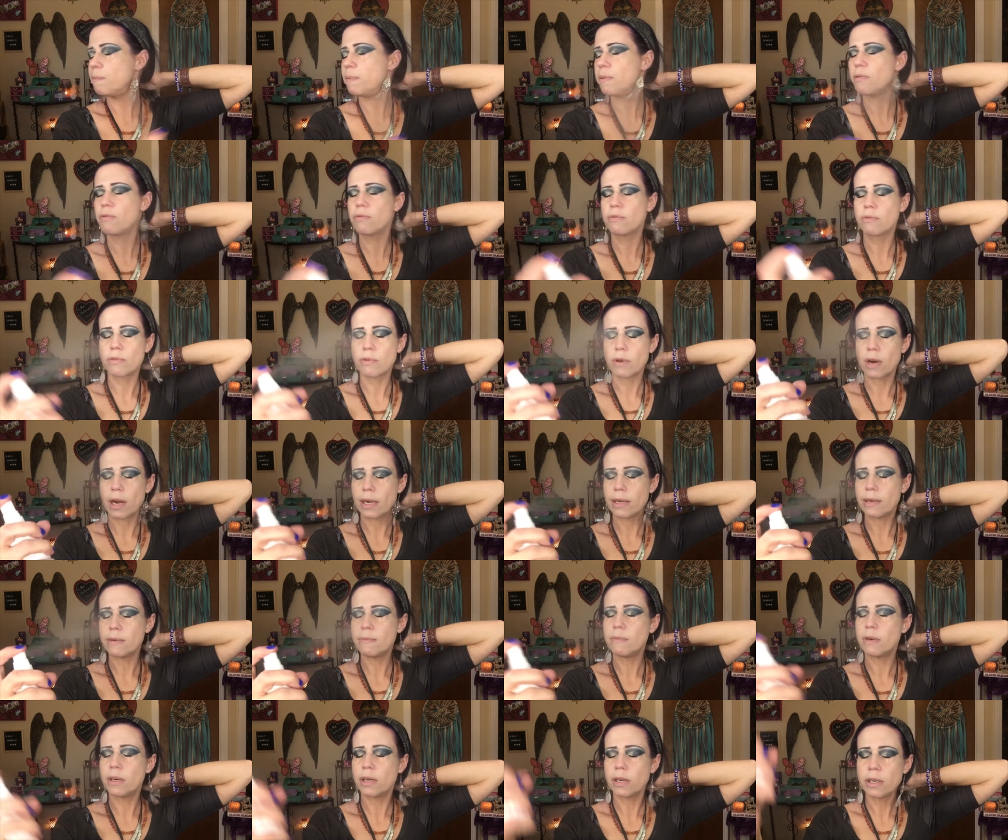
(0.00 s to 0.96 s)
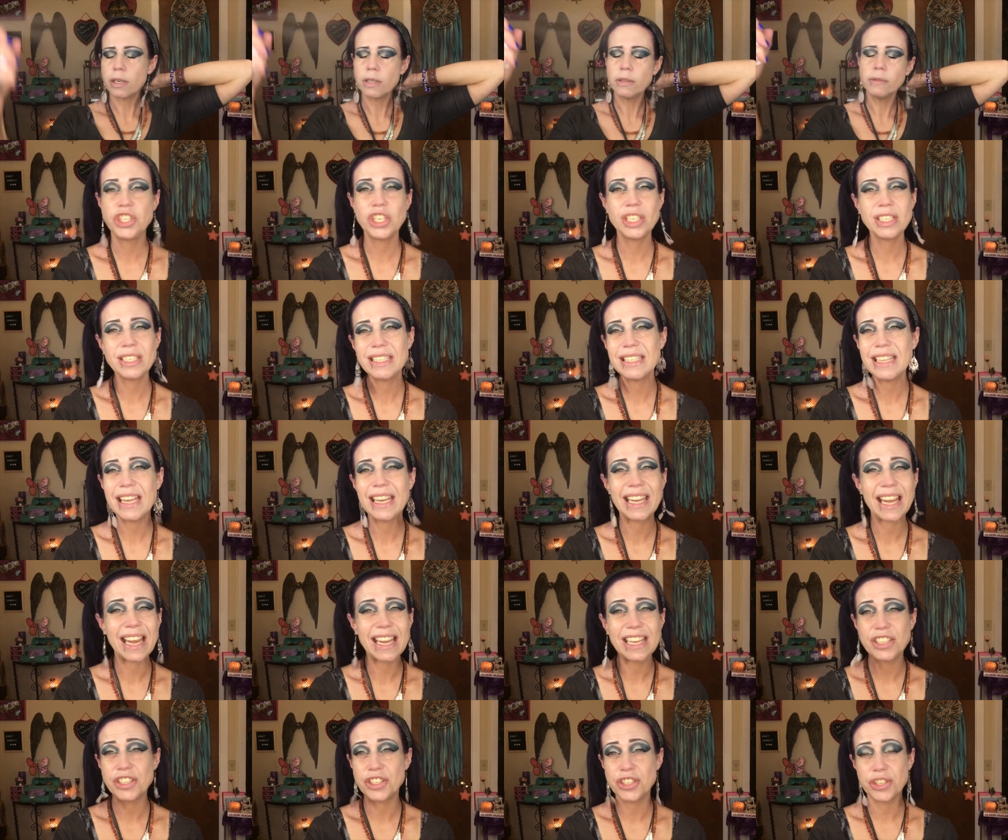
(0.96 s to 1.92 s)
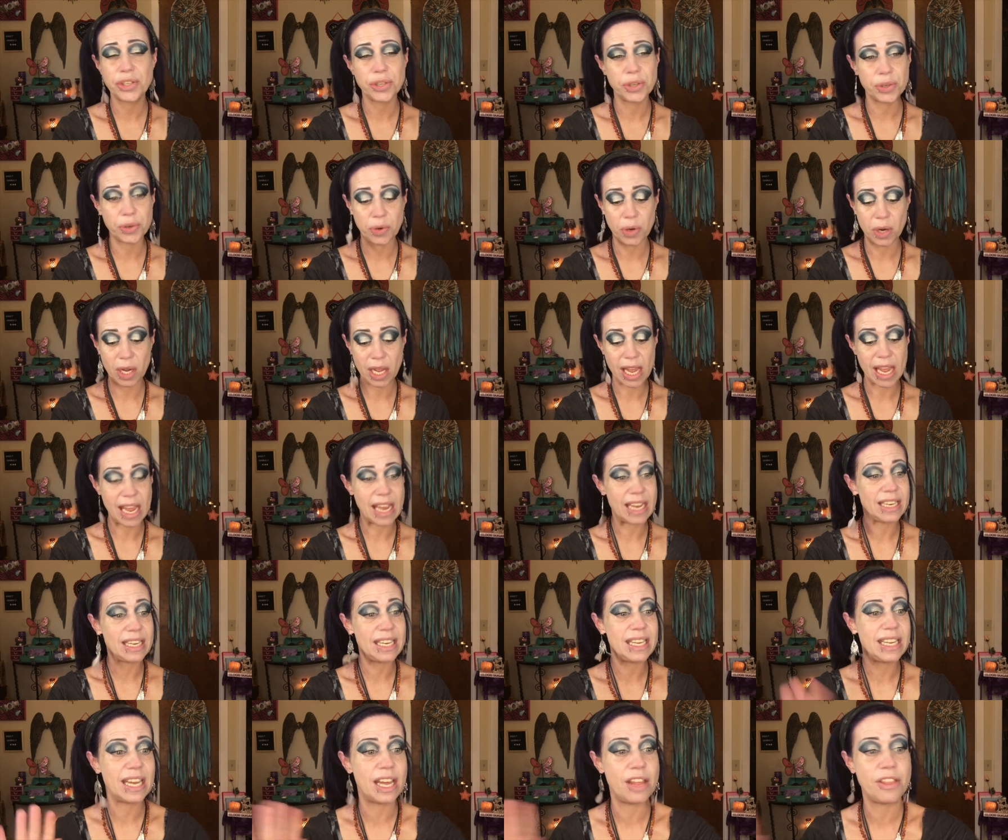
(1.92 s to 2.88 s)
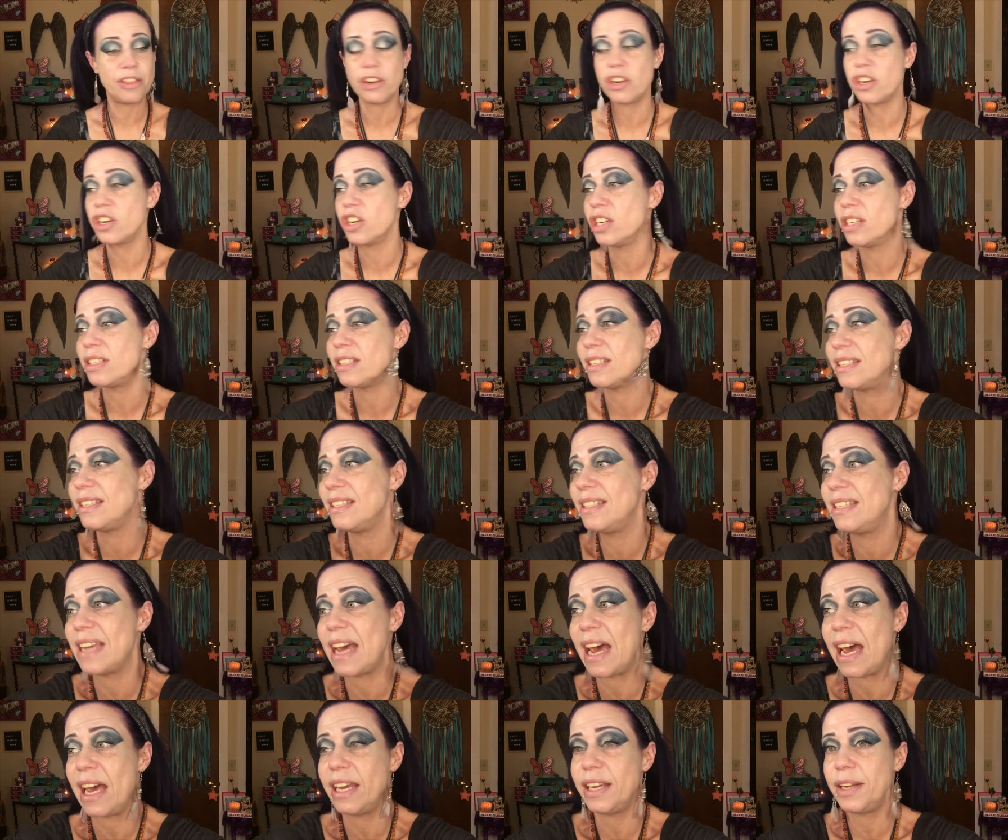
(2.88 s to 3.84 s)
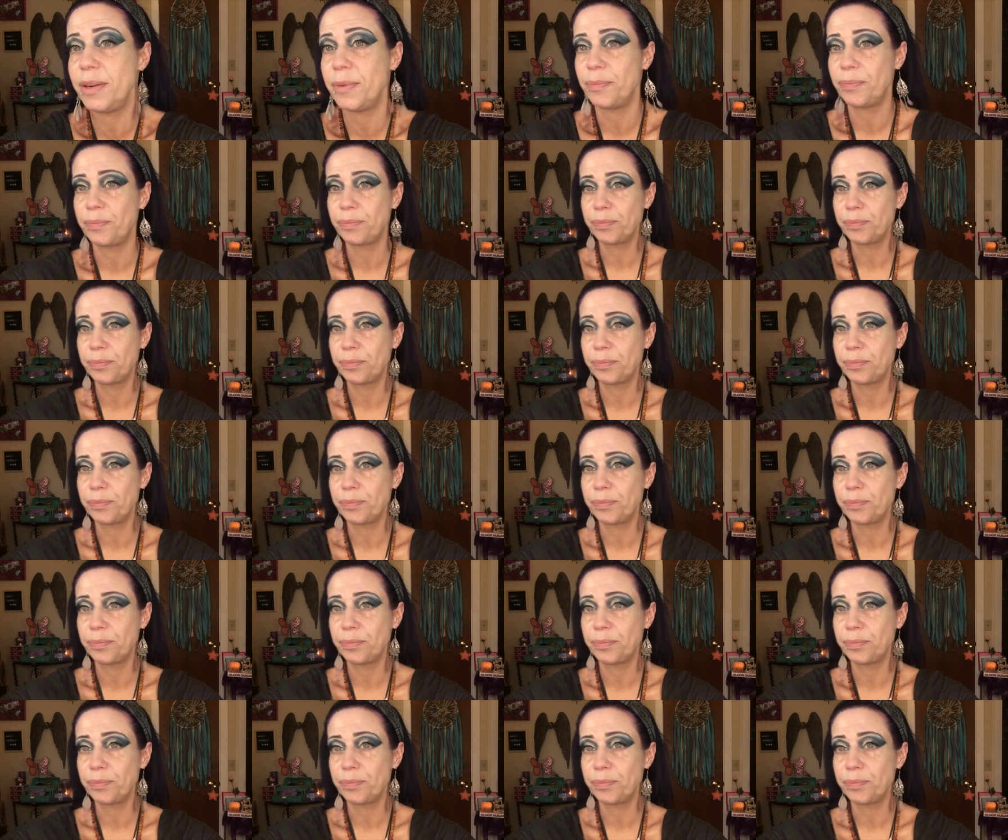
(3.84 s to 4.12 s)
primer, just like I do any other day.